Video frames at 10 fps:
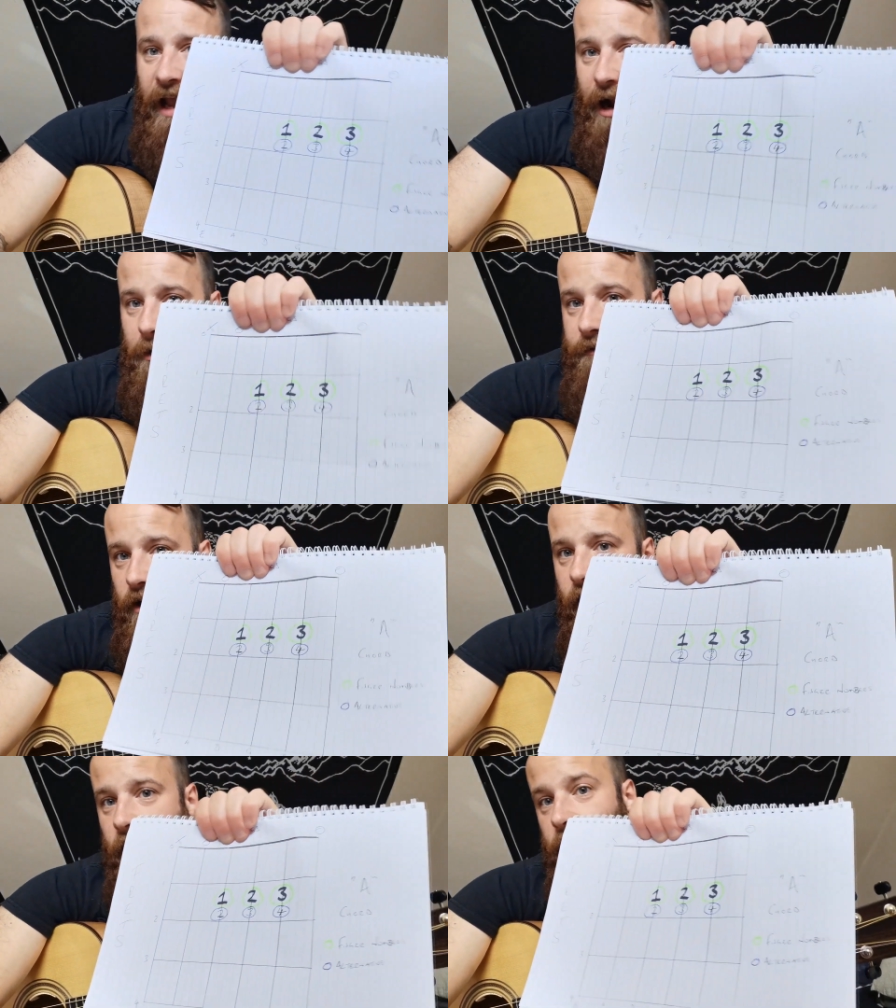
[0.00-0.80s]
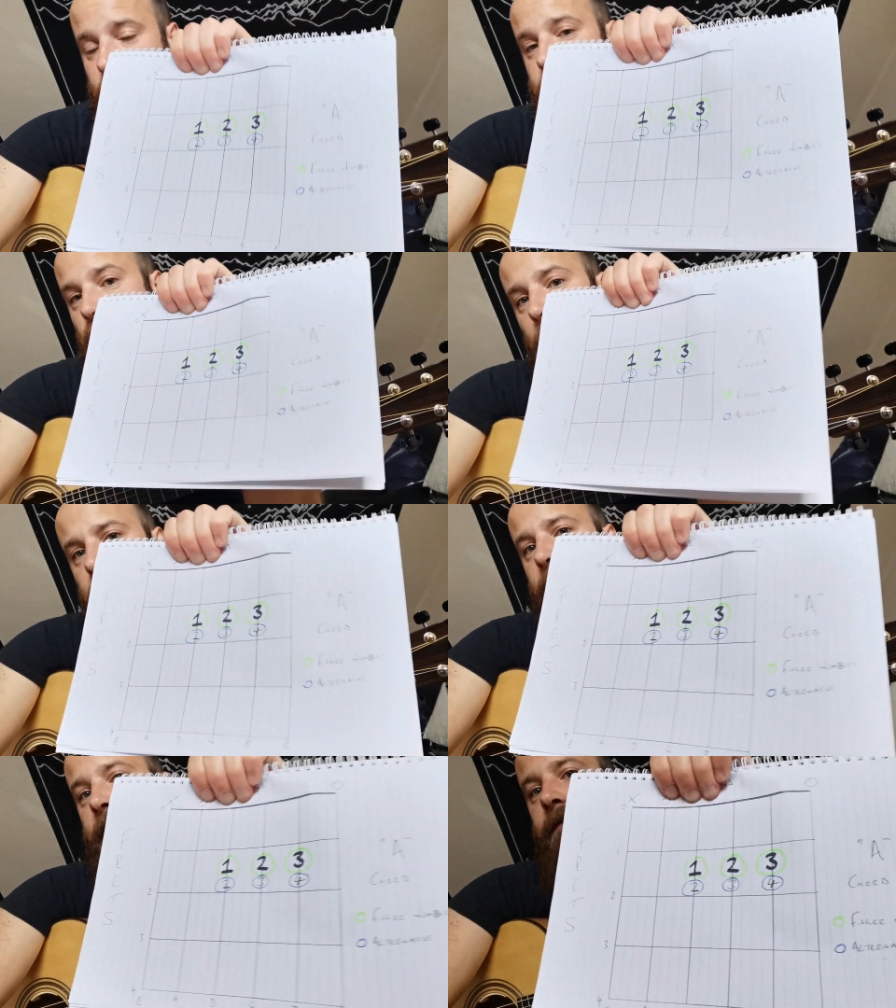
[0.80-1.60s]
However, there is a
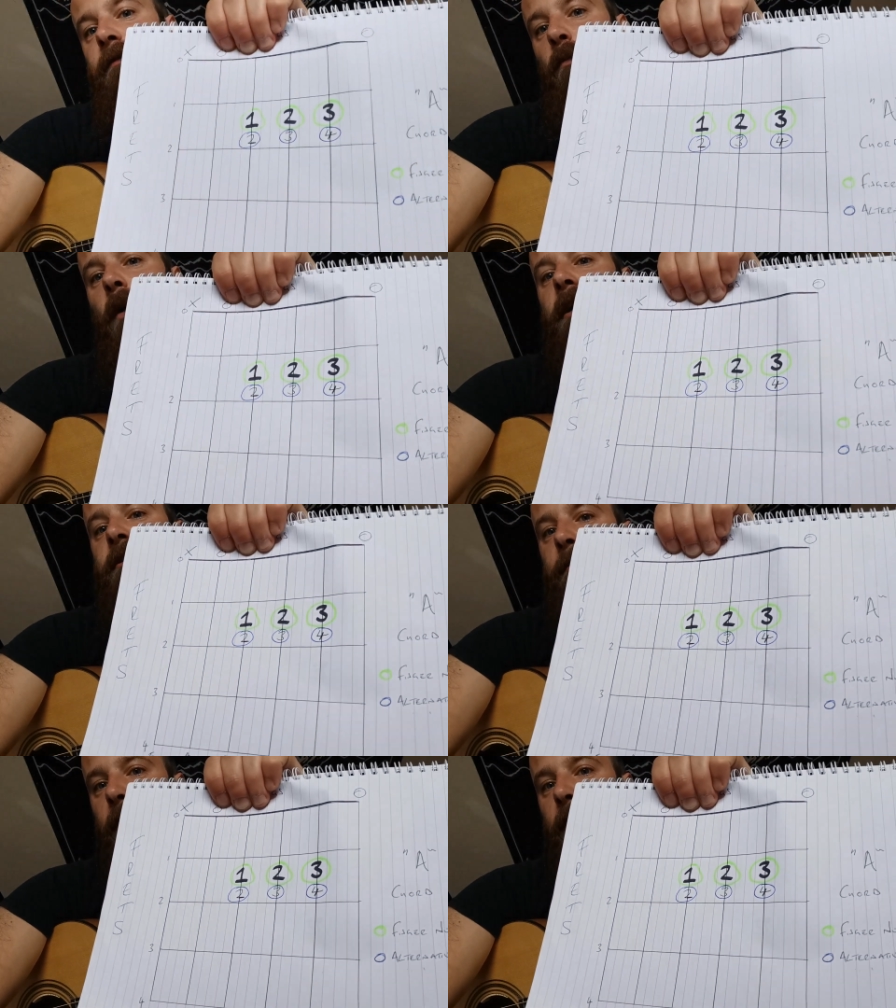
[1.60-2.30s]
couple of different ways to